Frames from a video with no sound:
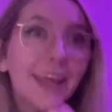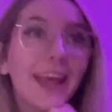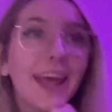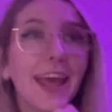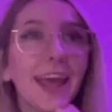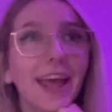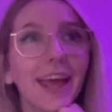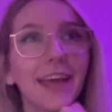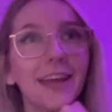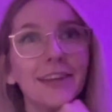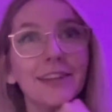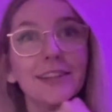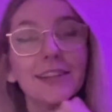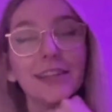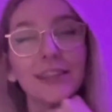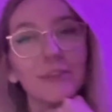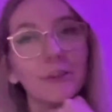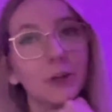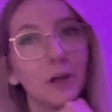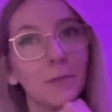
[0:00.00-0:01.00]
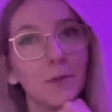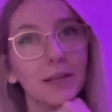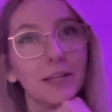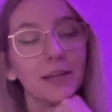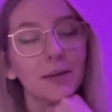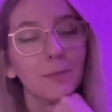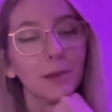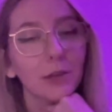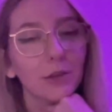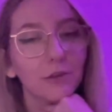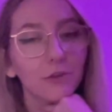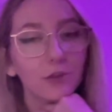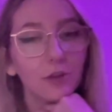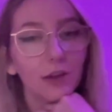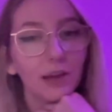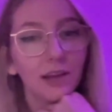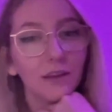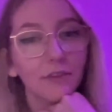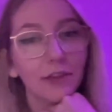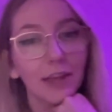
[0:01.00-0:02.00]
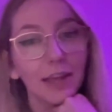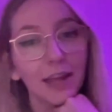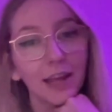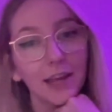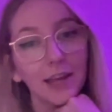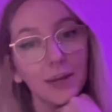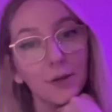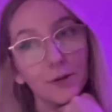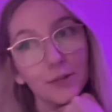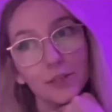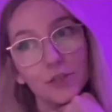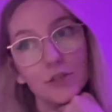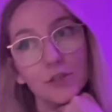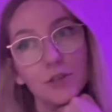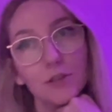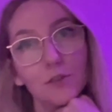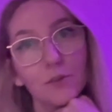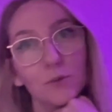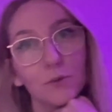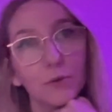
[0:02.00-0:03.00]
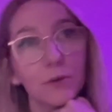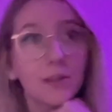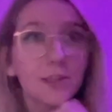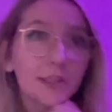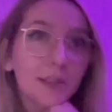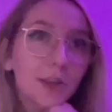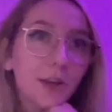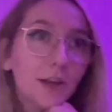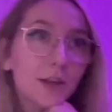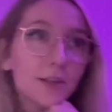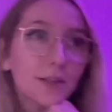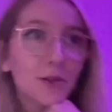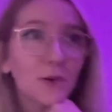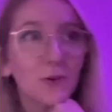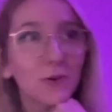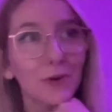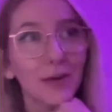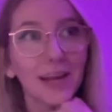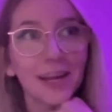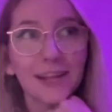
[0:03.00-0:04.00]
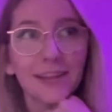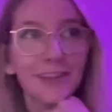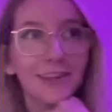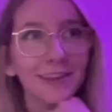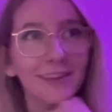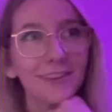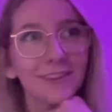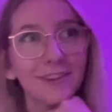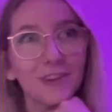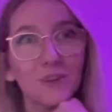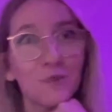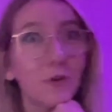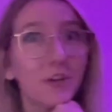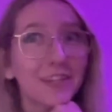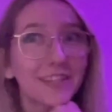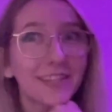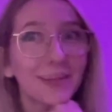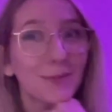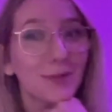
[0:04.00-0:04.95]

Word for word: and leave a comment down below if you have any questions or concerns or anything you want to see me